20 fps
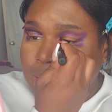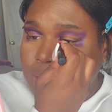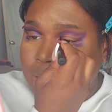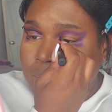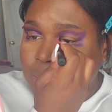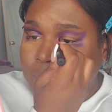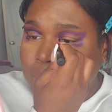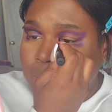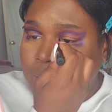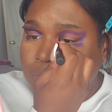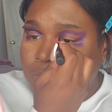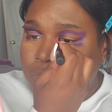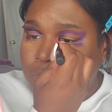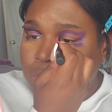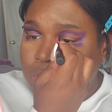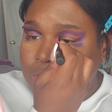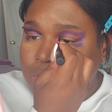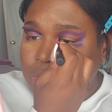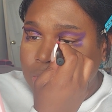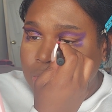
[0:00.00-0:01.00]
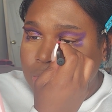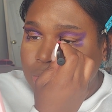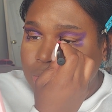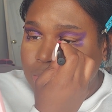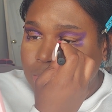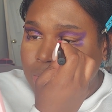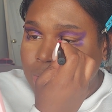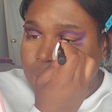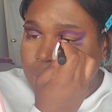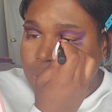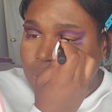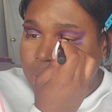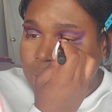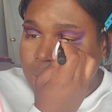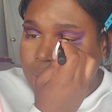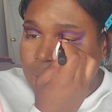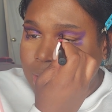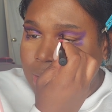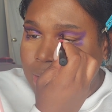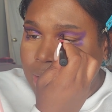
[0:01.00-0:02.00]
I will have just turned
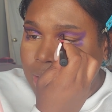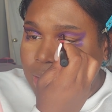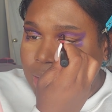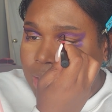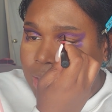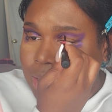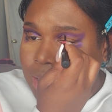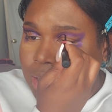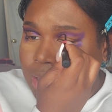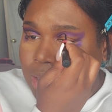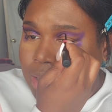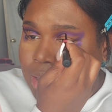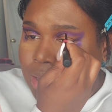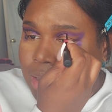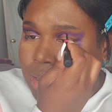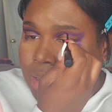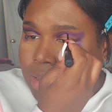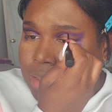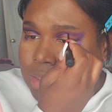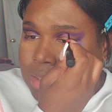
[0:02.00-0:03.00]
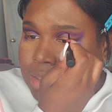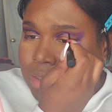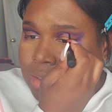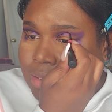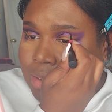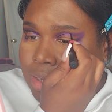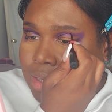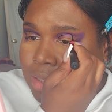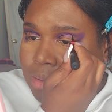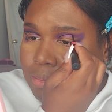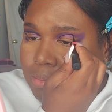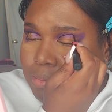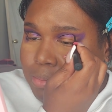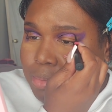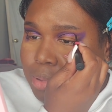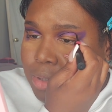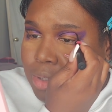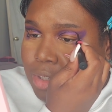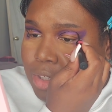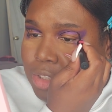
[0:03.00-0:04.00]
29. So I'm
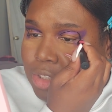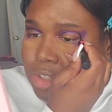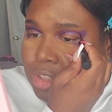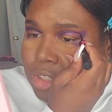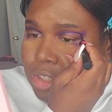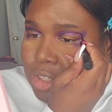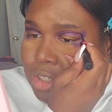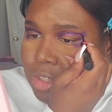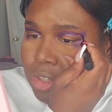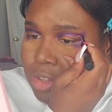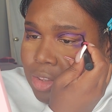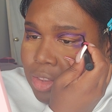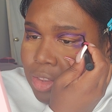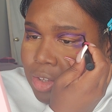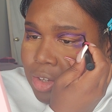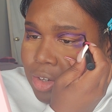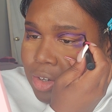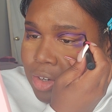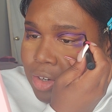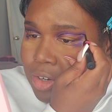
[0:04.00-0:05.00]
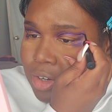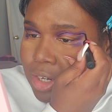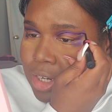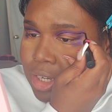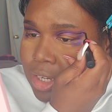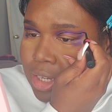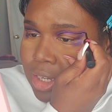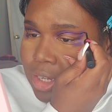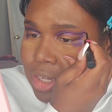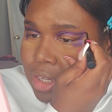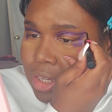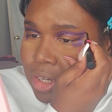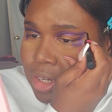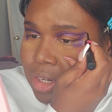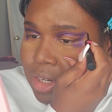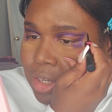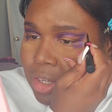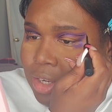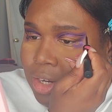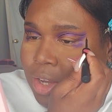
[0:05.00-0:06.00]
pushing 30, you
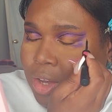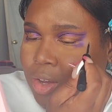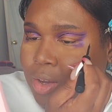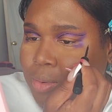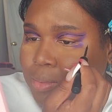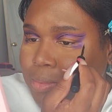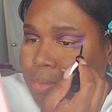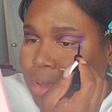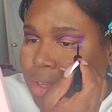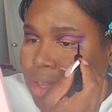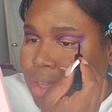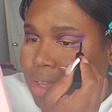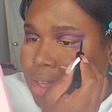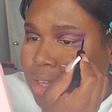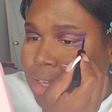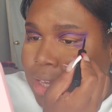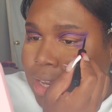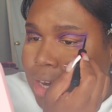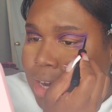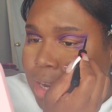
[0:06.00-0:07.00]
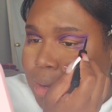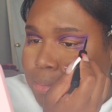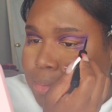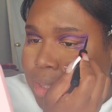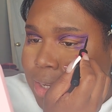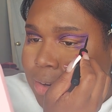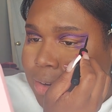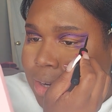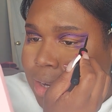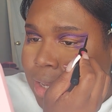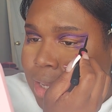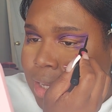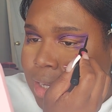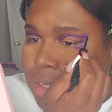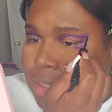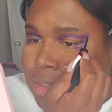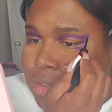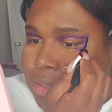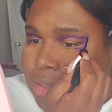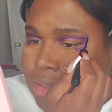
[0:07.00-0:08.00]
know, getting up there in
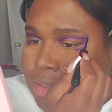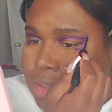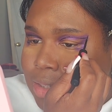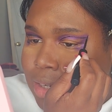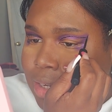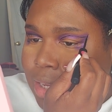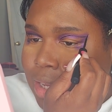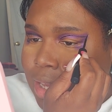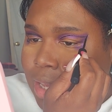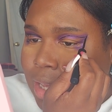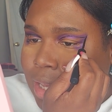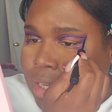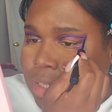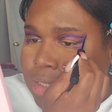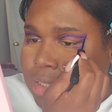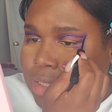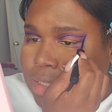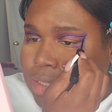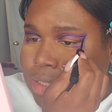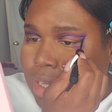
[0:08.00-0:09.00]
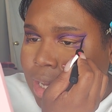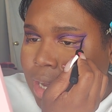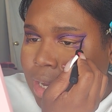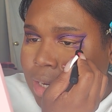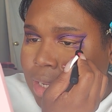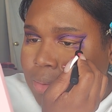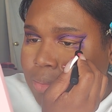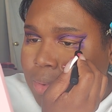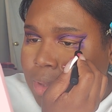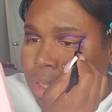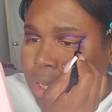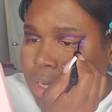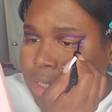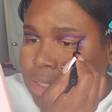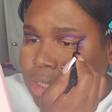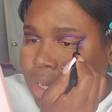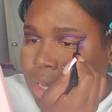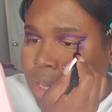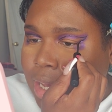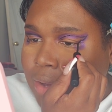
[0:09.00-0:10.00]
age, as society would like
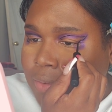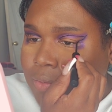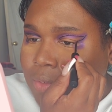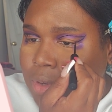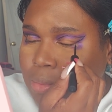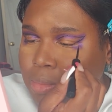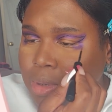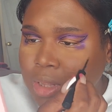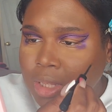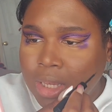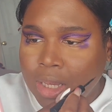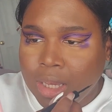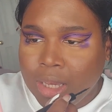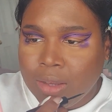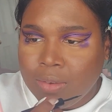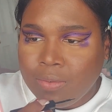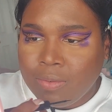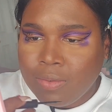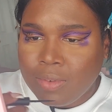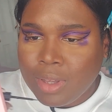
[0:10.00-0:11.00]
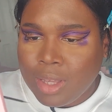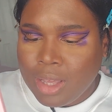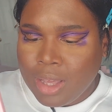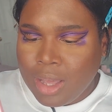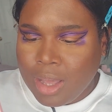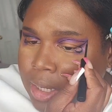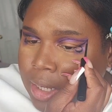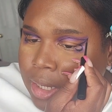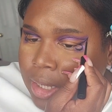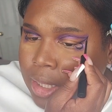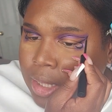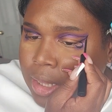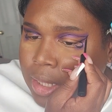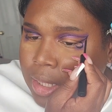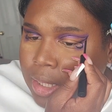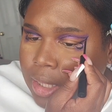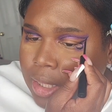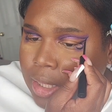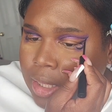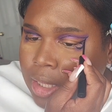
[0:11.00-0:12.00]
to have you believe. I
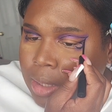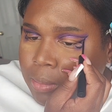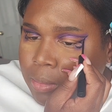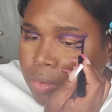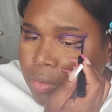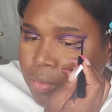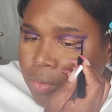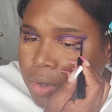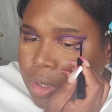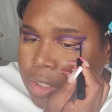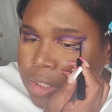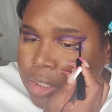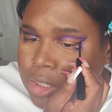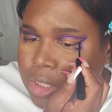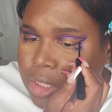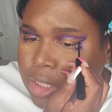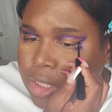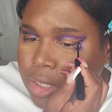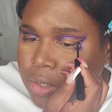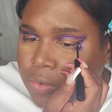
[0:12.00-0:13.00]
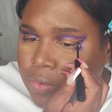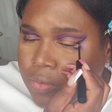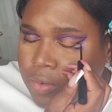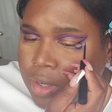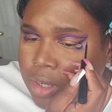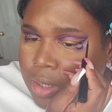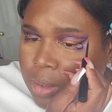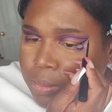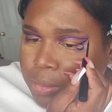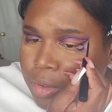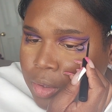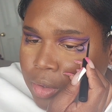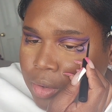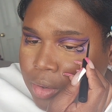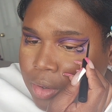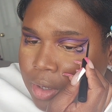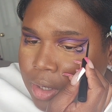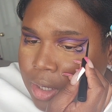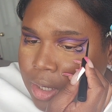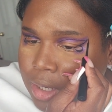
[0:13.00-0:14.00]
am originally from New
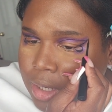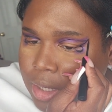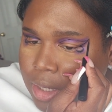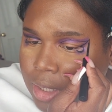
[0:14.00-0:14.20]
York.